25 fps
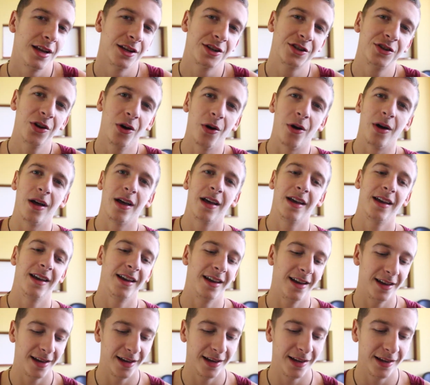So,
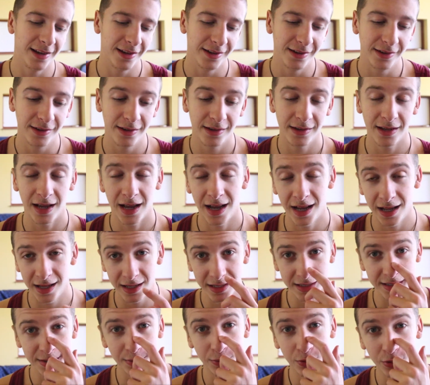uh,
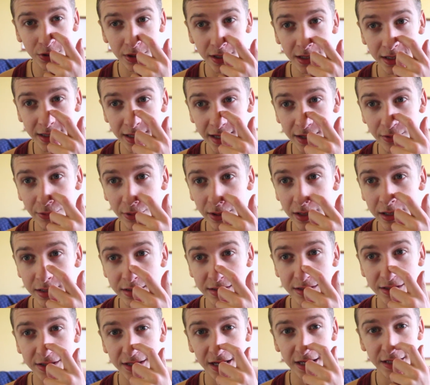it's a book that I really
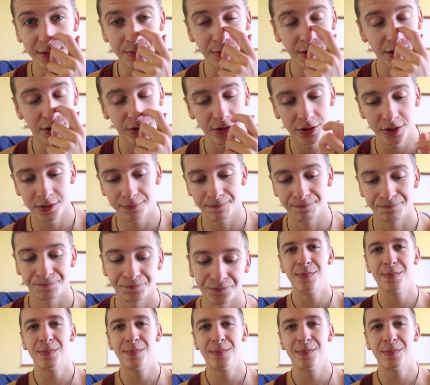suggest because